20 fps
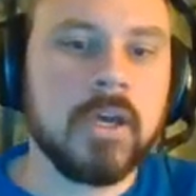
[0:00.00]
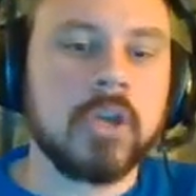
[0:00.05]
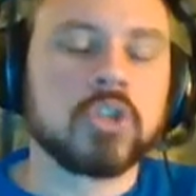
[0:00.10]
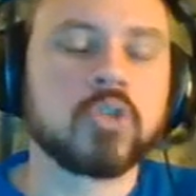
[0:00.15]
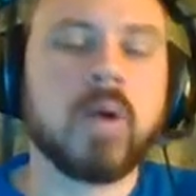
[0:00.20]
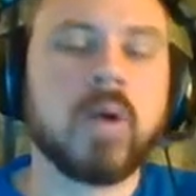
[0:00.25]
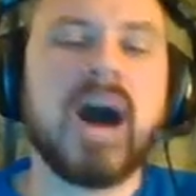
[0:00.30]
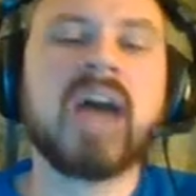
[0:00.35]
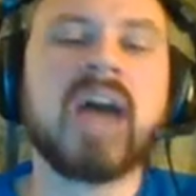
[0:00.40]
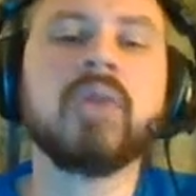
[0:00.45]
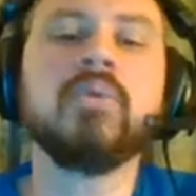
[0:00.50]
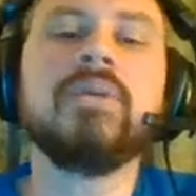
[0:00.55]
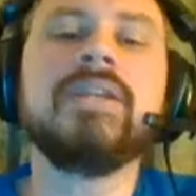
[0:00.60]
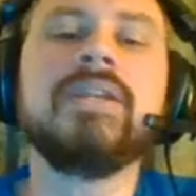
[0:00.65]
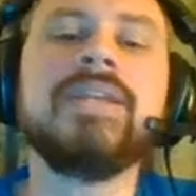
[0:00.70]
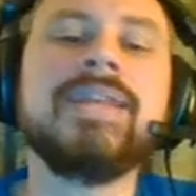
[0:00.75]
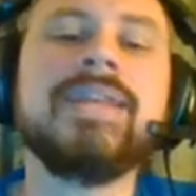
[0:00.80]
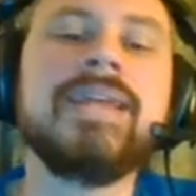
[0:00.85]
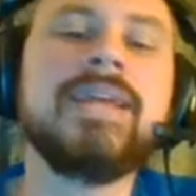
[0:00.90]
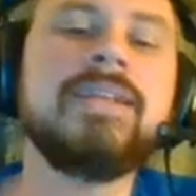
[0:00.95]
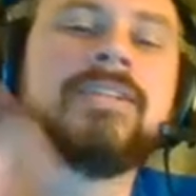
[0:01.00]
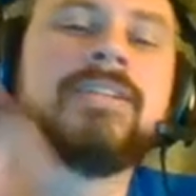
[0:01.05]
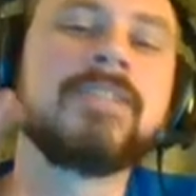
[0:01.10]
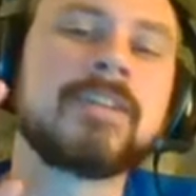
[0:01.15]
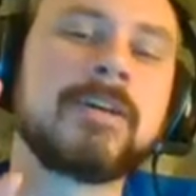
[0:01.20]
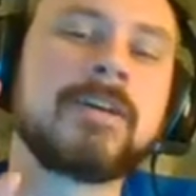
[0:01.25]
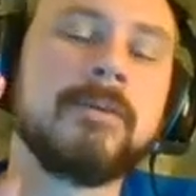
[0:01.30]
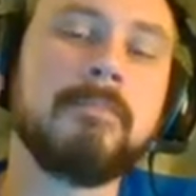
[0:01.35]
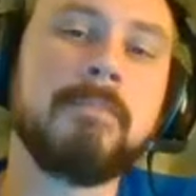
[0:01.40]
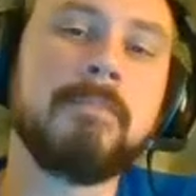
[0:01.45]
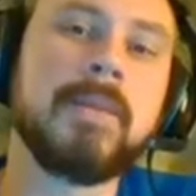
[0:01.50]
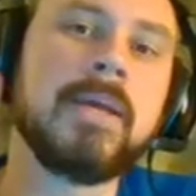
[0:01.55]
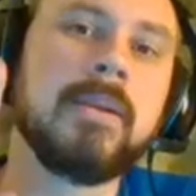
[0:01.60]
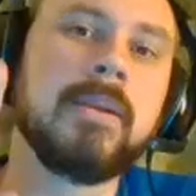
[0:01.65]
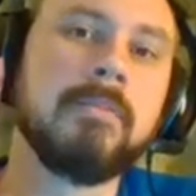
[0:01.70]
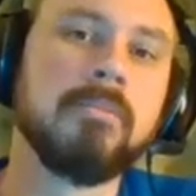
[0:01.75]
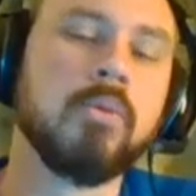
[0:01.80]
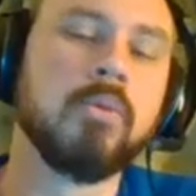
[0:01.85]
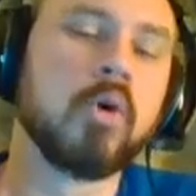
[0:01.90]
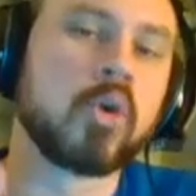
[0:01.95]
so I don't need to commit
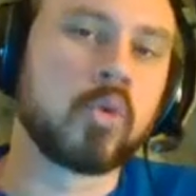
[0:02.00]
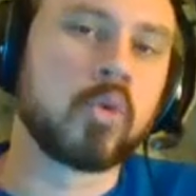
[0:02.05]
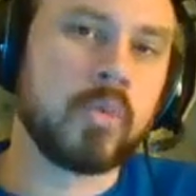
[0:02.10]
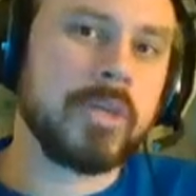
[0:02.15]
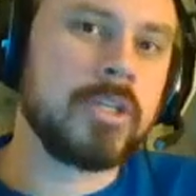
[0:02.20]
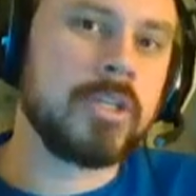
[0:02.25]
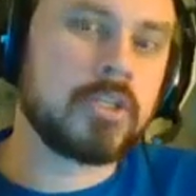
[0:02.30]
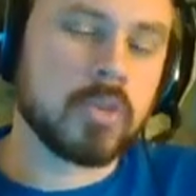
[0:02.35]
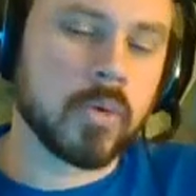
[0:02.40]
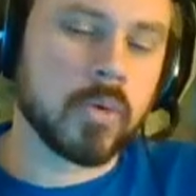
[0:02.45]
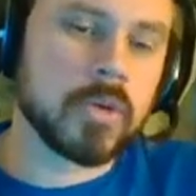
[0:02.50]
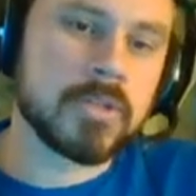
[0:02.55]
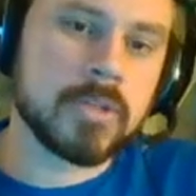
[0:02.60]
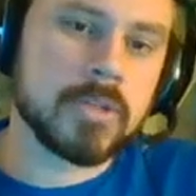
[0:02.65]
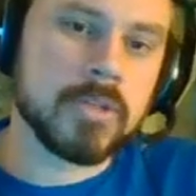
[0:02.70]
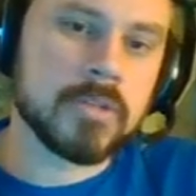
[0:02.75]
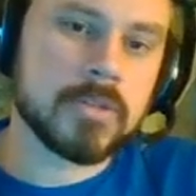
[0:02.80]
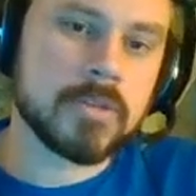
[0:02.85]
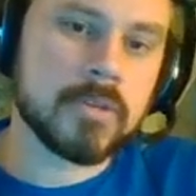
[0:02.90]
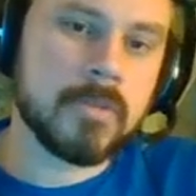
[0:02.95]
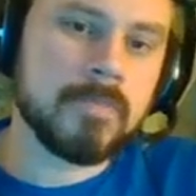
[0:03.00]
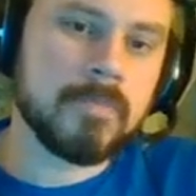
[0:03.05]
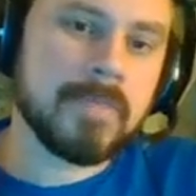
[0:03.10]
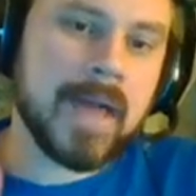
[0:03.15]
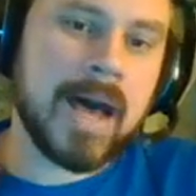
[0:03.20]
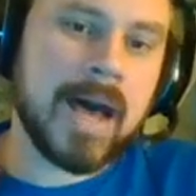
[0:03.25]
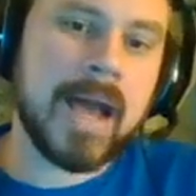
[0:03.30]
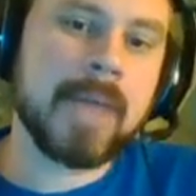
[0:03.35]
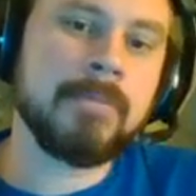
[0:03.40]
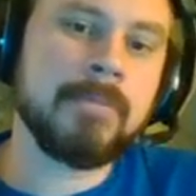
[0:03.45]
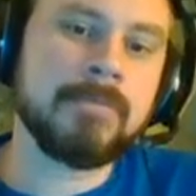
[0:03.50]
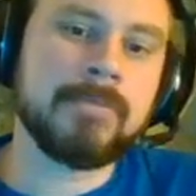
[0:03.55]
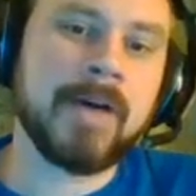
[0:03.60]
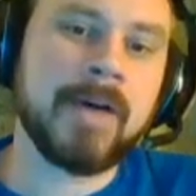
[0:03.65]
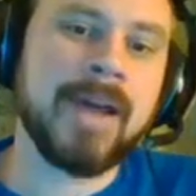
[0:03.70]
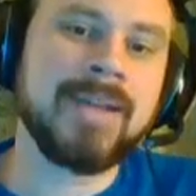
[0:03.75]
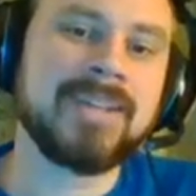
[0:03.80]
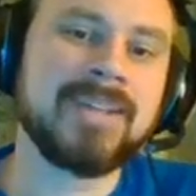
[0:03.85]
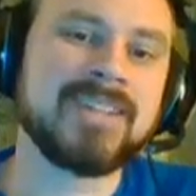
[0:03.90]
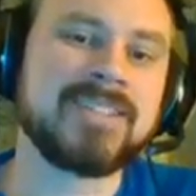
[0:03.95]
more resources. I'm
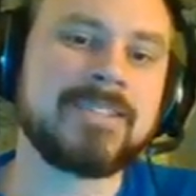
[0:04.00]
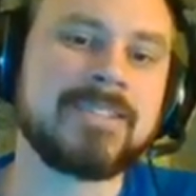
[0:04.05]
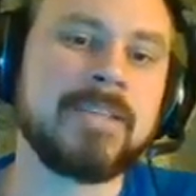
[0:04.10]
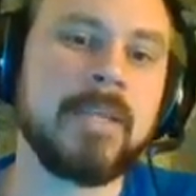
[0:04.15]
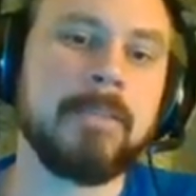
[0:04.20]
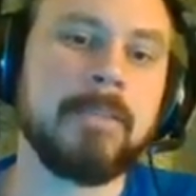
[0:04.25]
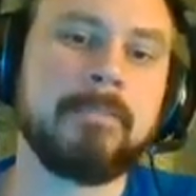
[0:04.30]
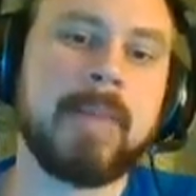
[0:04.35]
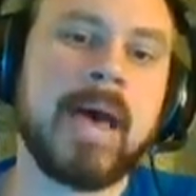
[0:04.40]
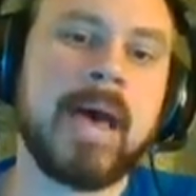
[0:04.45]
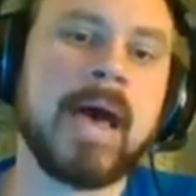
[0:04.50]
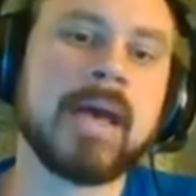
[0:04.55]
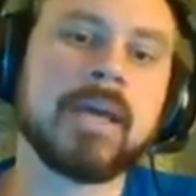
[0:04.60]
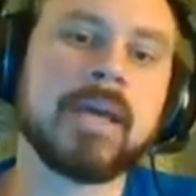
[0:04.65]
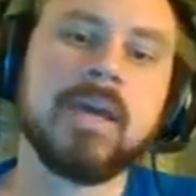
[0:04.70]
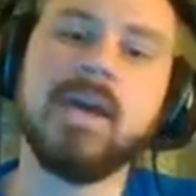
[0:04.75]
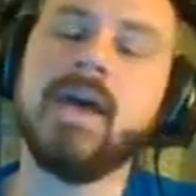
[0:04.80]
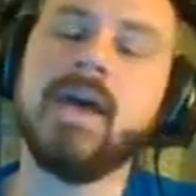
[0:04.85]
fine to sit back